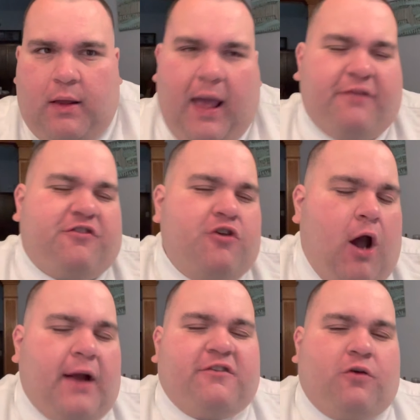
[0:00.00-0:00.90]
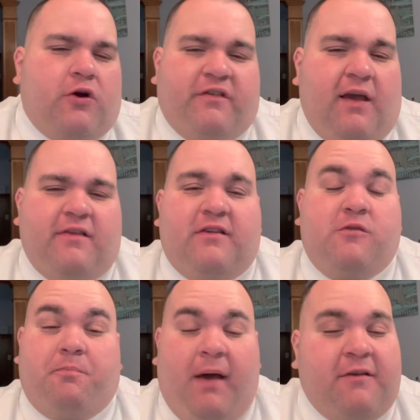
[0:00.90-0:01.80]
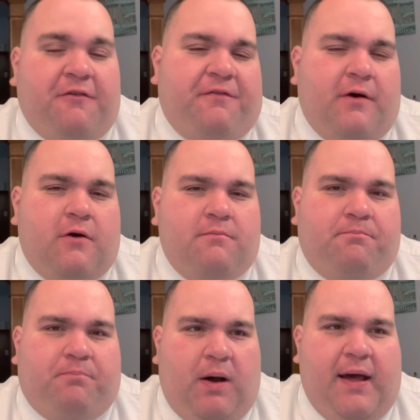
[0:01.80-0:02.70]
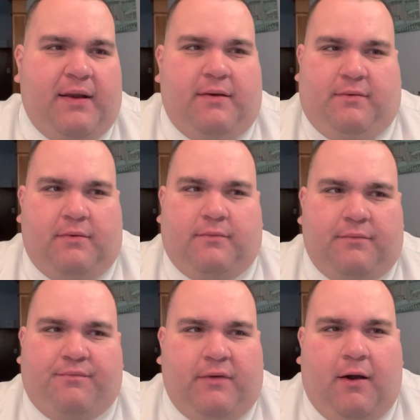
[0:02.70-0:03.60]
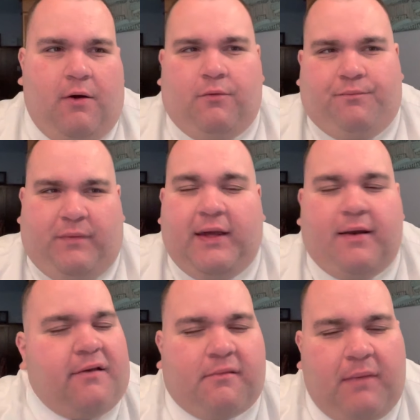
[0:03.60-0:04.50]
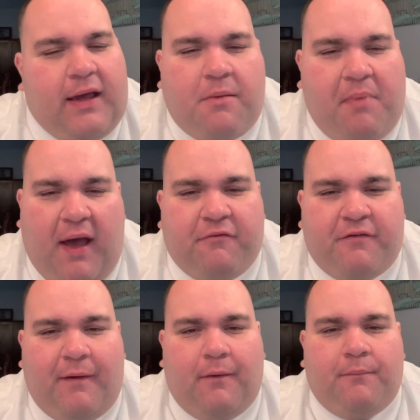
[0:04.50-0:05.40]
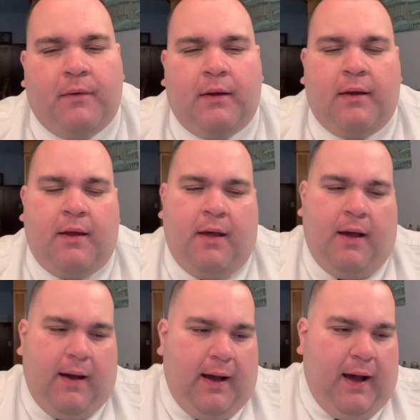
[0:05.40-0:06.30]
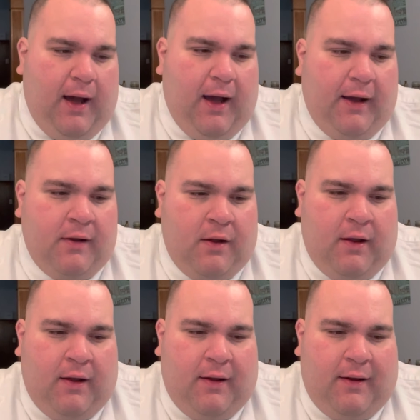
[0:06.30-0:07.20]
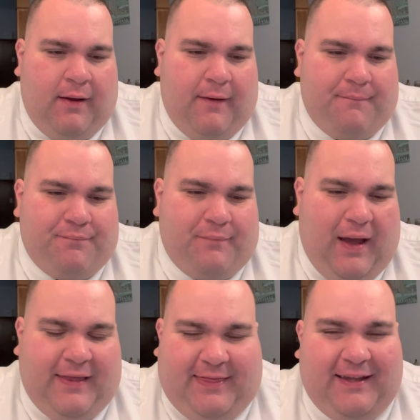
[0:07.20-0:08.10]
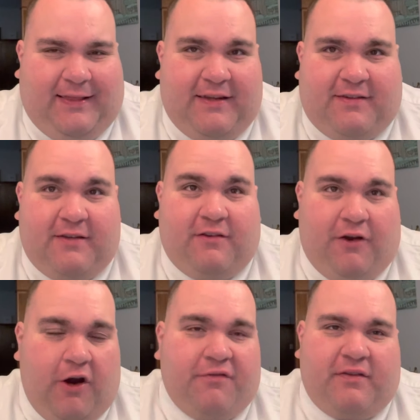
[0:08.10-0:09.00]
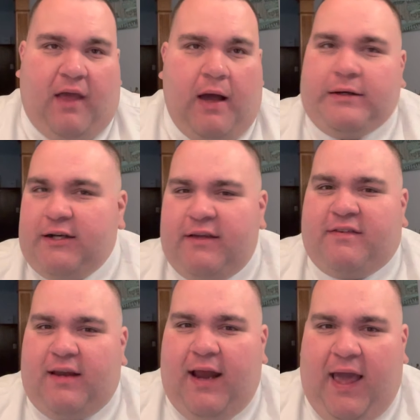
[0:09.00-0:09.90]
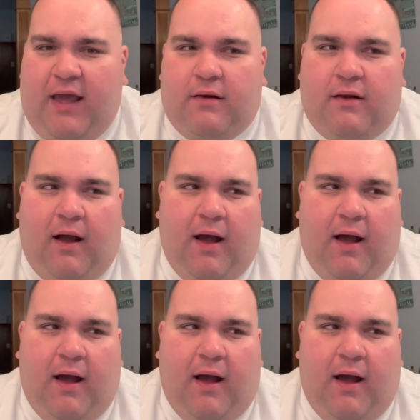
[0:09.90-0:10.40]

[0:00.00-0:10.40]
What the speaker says: It's not Scorsese's best film, but, you know, he doesn't make a bad film. I think this deserves at least an 8.